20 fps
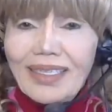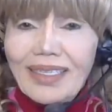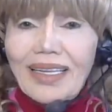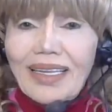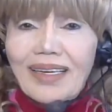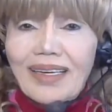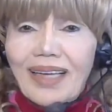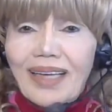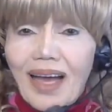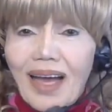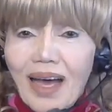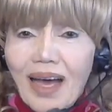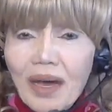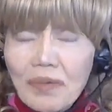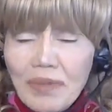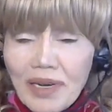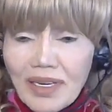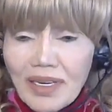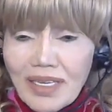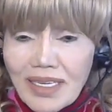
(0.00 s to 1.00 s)
than
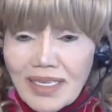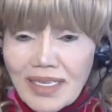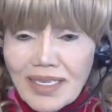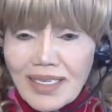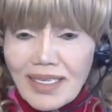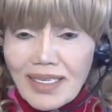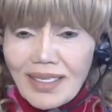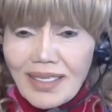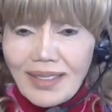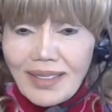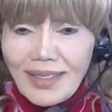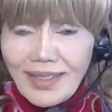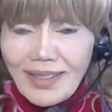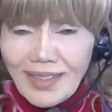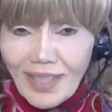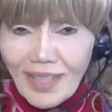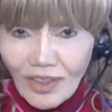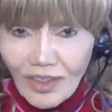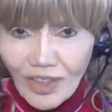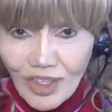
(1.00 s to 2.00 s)
Hubbard's
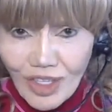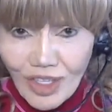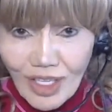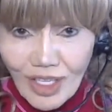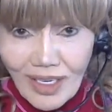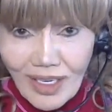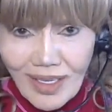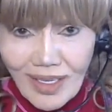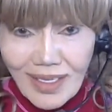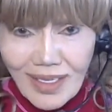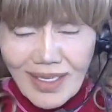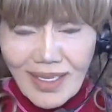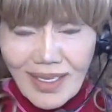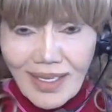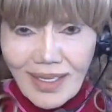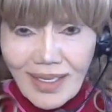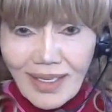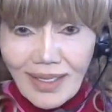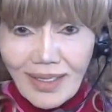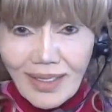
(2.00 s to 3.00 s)
doctrines,
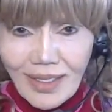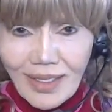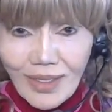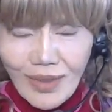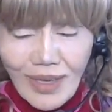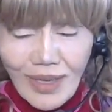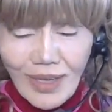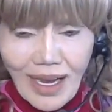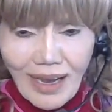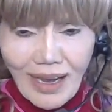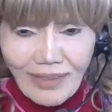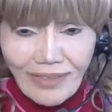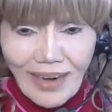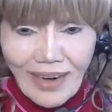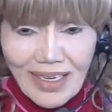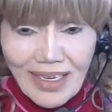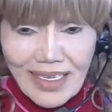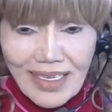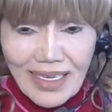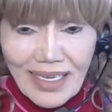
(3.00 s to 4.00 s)
2.5
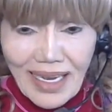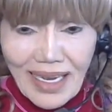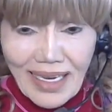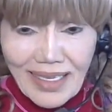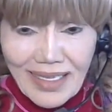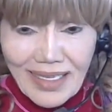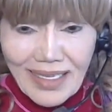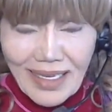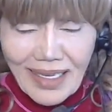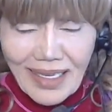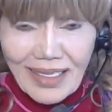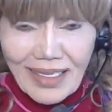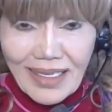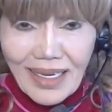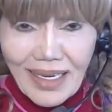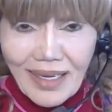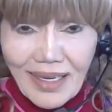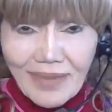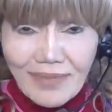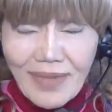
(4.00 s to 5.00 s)
hours a day study
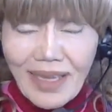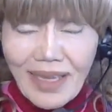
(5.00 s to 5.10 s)
time,